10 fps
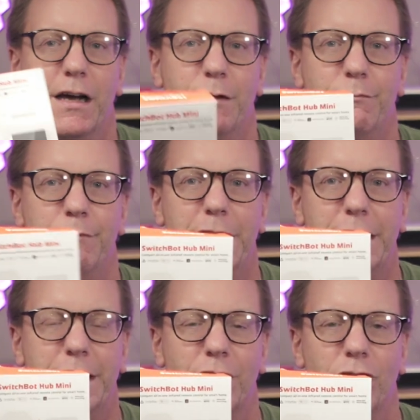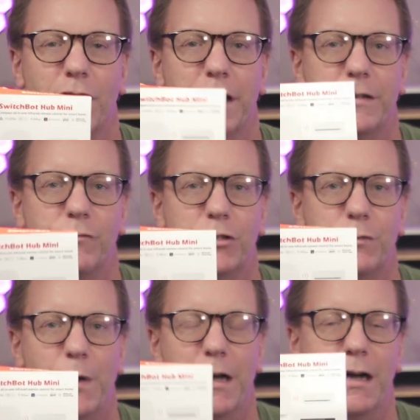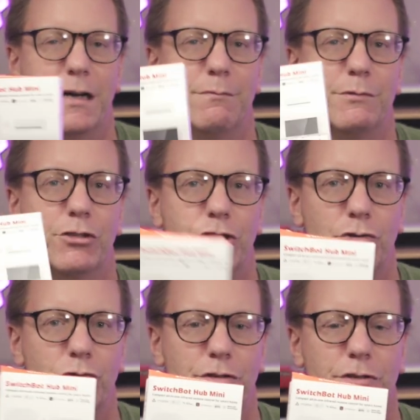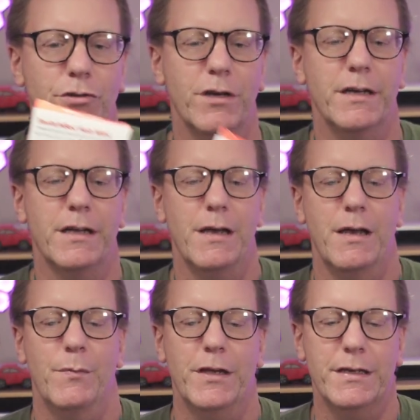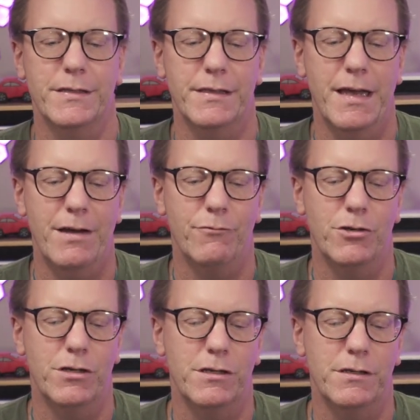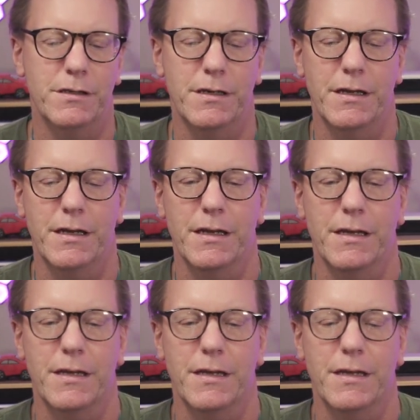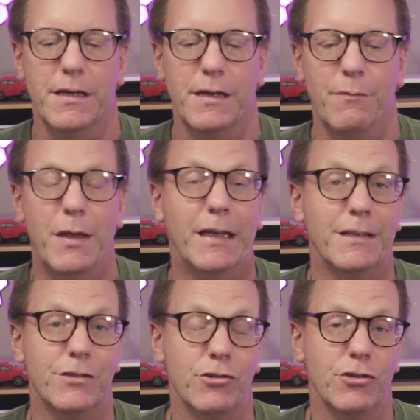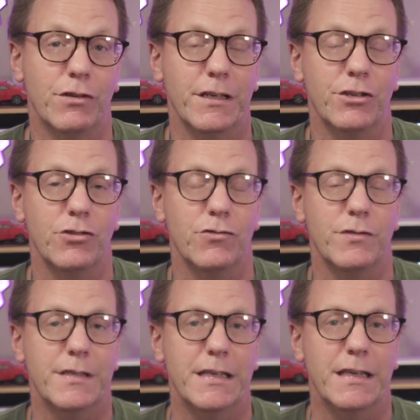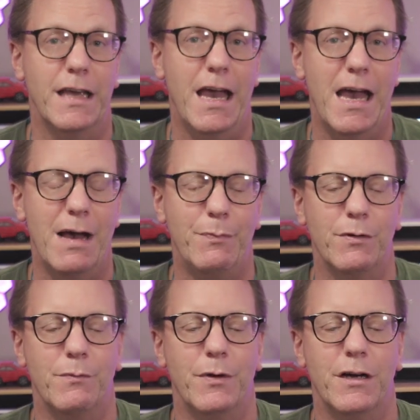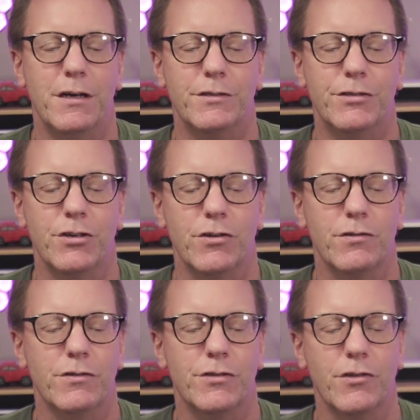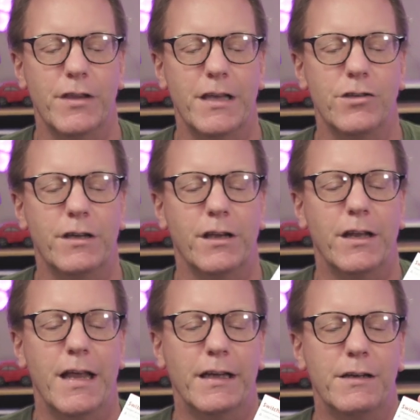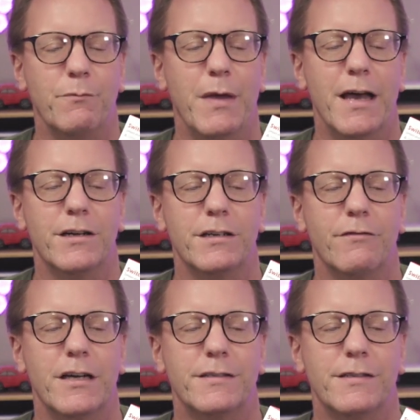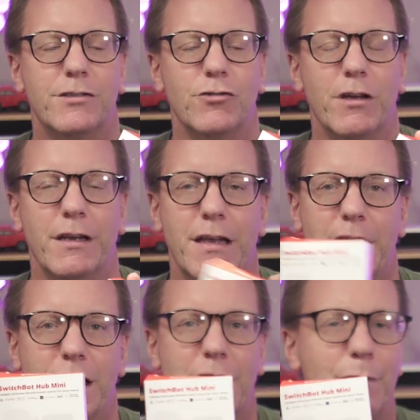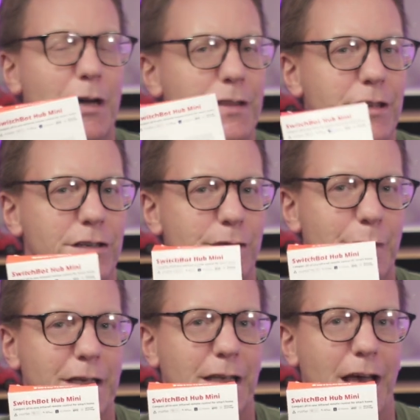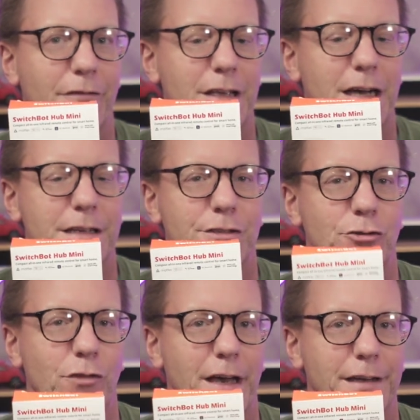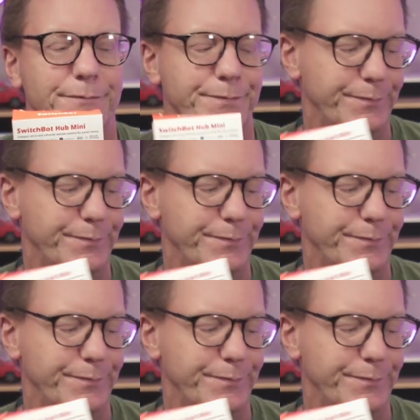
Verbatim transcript: Hub Mini or SwitchBot Hub 2 to do it because that will make it so you can use the app but also so that you can connect Matter devices to it. But there's a big caveat to that.